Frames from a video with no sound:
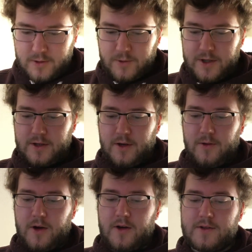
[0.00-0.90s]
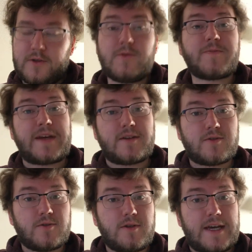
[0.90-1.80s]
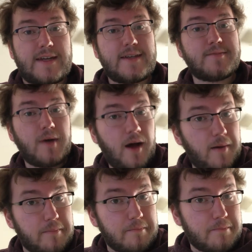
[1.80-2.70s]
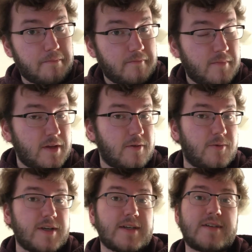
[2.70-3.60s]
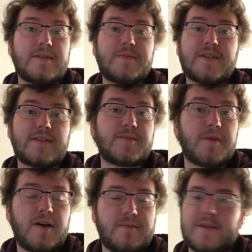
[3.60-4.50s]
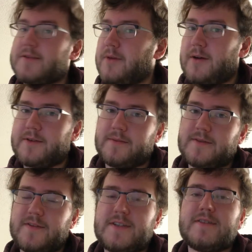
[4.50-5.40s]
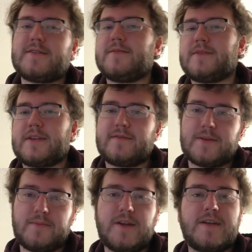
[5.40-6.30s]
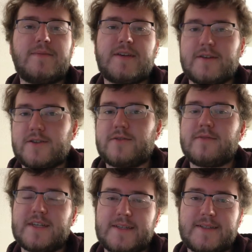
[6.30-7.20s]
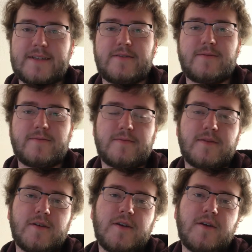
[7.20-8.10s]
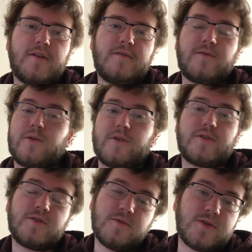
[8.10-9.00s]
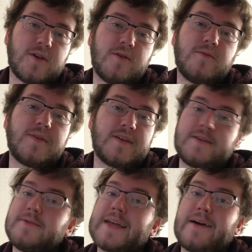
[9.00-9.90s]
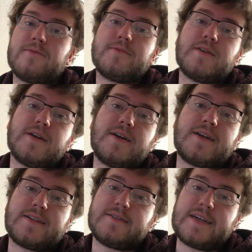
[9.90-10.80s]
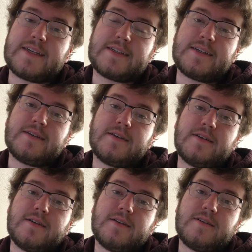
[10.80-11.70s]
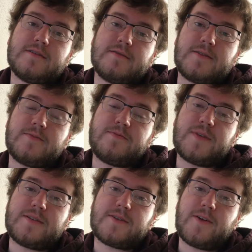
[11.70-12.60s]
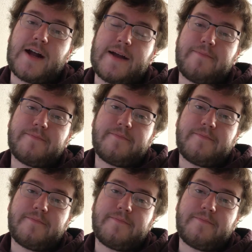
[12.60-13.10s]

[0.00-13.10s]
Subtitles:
Spandrel and his mom. We get a glimpse of his mom because his mom comes and visits him and gives him money because he sent for her to do so because he was out and he's a lazy little piece of crap.